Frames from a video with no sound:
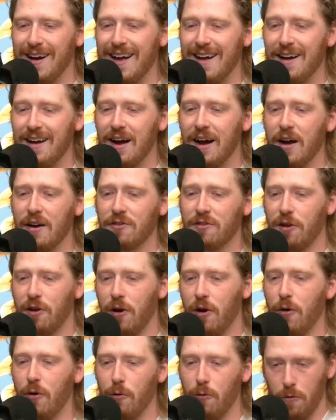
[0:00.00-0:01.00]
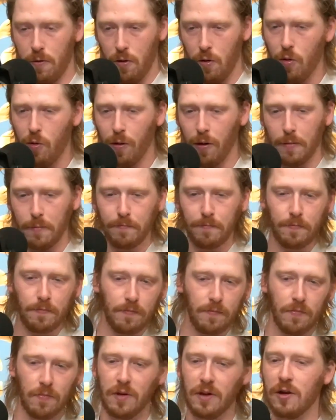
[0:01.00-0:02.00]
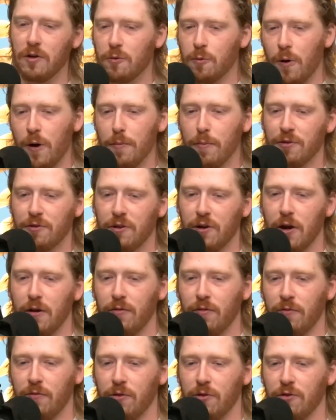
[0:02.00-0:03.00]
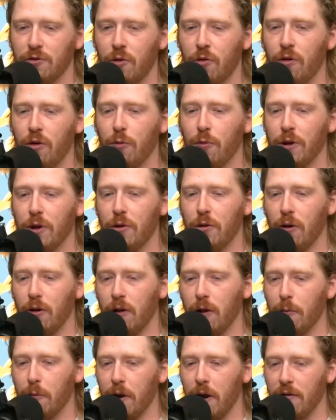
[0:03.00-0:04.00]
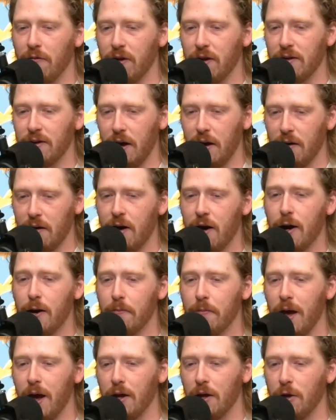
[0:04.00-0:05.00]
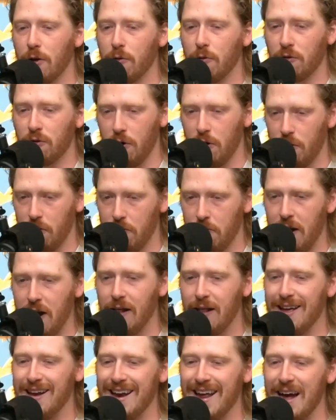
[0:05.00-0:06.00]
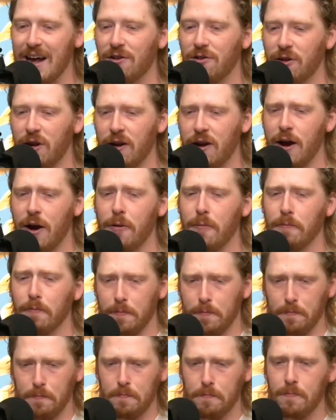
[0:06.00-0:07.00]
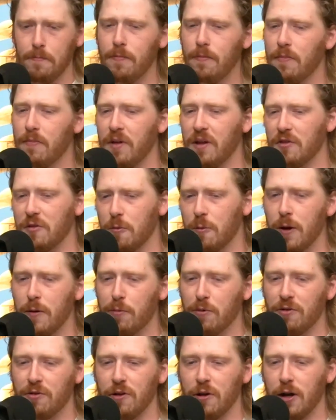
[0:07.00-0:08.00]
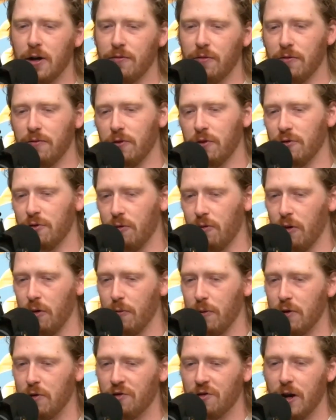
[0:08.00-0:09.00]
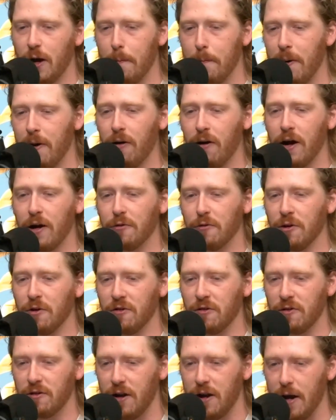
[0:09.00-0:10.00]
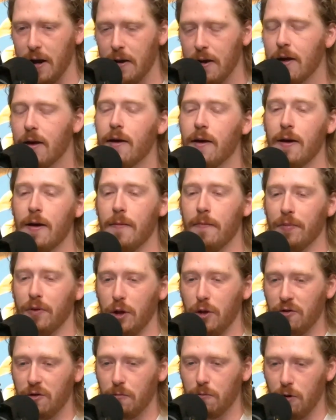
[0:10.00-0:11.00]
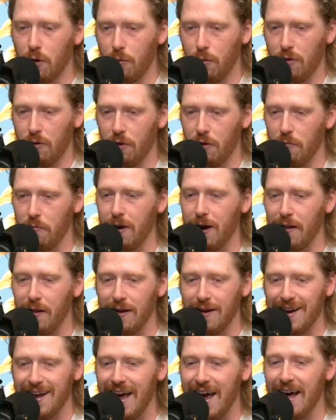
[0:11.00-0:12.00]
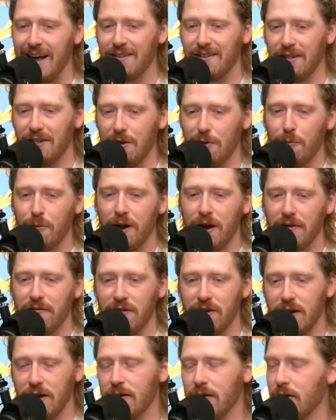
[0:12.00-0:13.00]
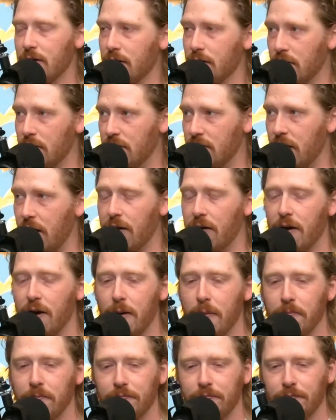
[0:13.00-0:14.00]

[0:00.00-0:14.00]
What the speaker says: at Costco, or get 20% off your first order when you go to liquidiv.com and use code MAILIN at checkout. That's 20% off your first order when you shop Better Hydration today using promo code MAILIN at liquidiv.com.